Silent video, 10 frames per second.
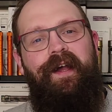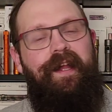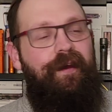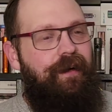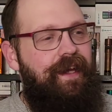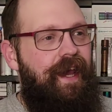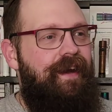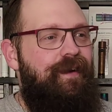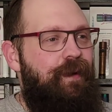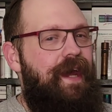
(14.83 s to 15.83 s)
Here in
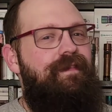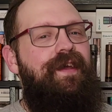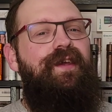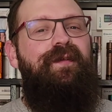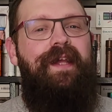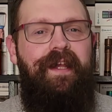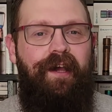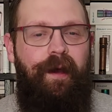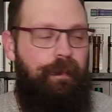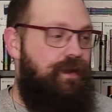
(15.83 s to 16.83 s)
Canada, we have the unique
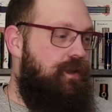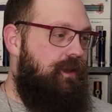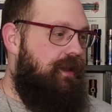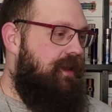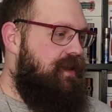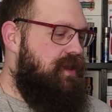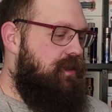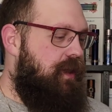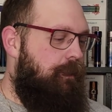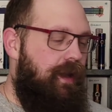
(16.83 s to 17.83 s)
opportunity
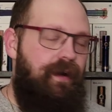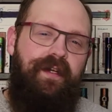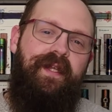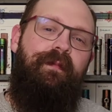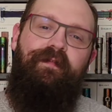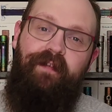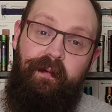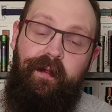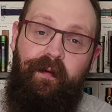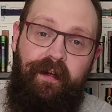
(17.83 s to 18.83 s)
to compare some of
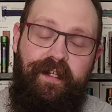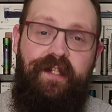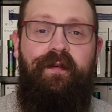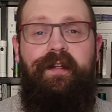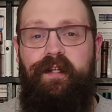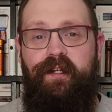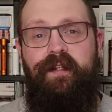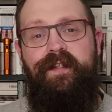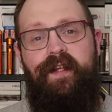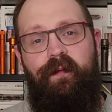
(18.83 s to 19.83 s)
February's new
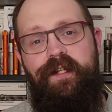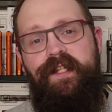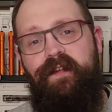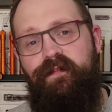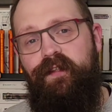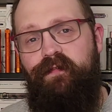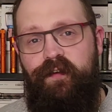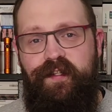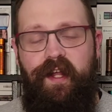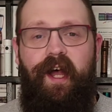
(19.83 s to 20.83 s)
additions that we're seeing for the
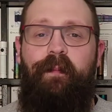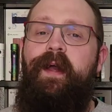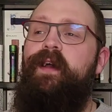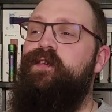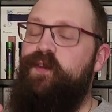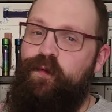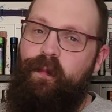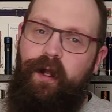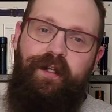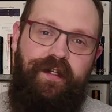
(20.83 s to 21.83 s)
first time to
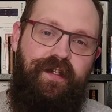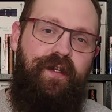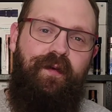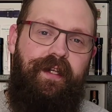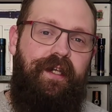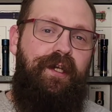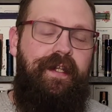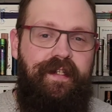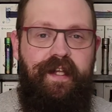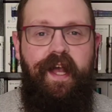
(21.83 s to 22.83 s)
March's new
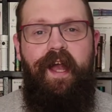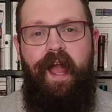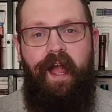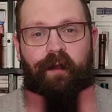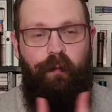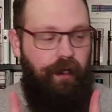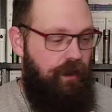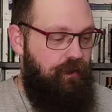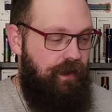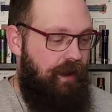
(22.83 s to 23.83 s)
additions, and we're going
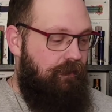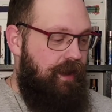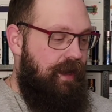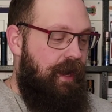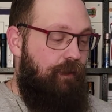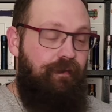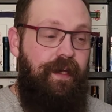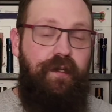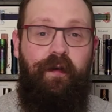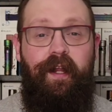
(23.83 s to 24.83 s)
to do that right now,
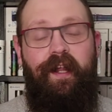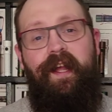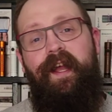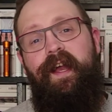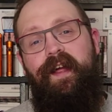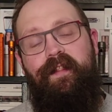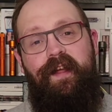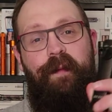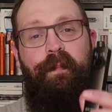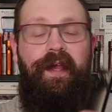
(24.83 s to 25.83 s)
featuring
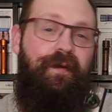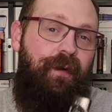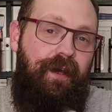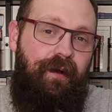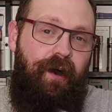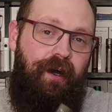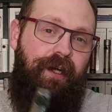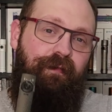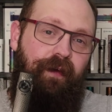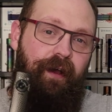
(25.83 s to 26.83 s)
the Pinwheel
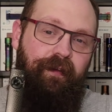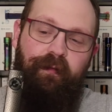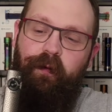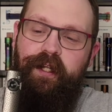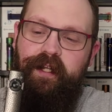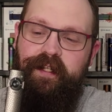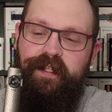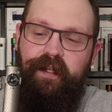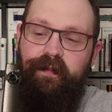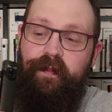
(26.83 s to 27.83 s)
Arkfeld, which
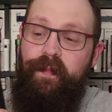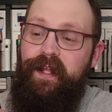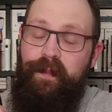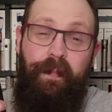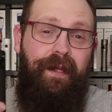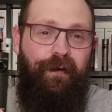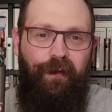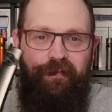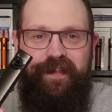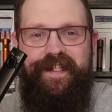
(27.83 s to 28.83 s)
is, to me, the
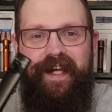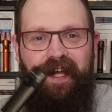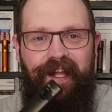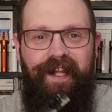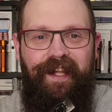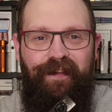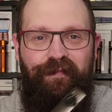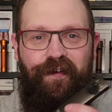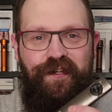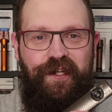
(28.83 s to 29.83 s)
pinnacle of design in the
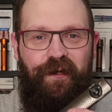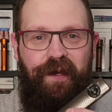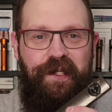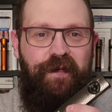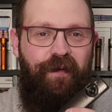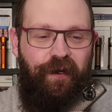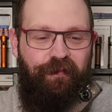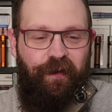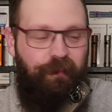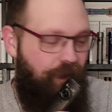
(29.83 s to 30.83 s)
first generation of
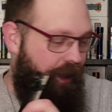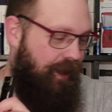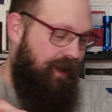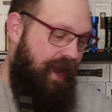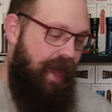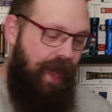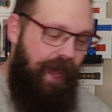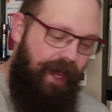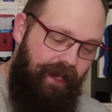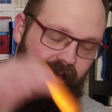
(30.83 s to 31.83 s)
Arkfeld product,
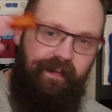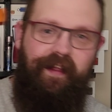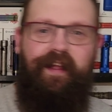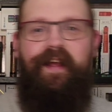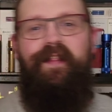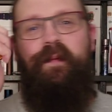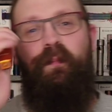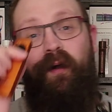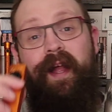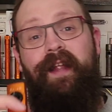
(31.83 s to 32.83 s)
and the
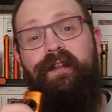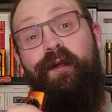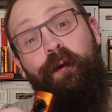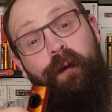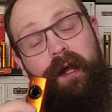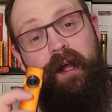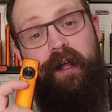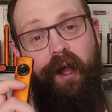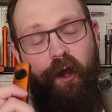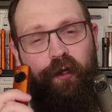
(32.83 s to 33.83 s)
brand new
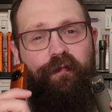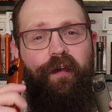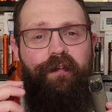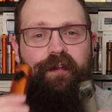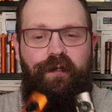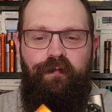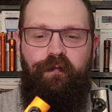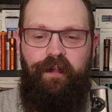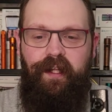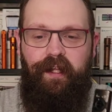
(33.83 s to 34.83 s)
Arkfeld
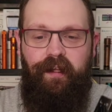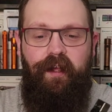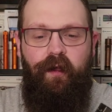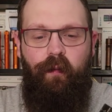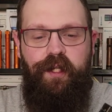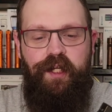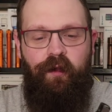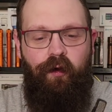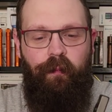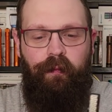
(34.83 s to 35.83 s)
UV, which
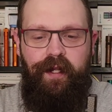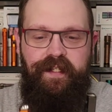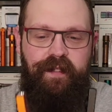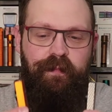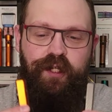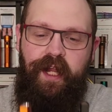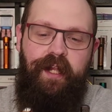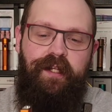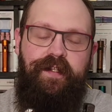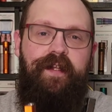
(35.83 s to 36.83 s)
incorporates some
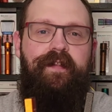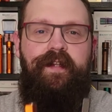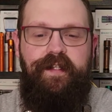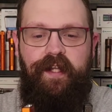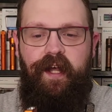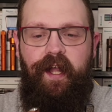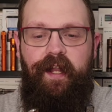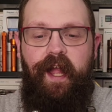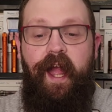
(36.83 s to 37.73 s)
changes to the design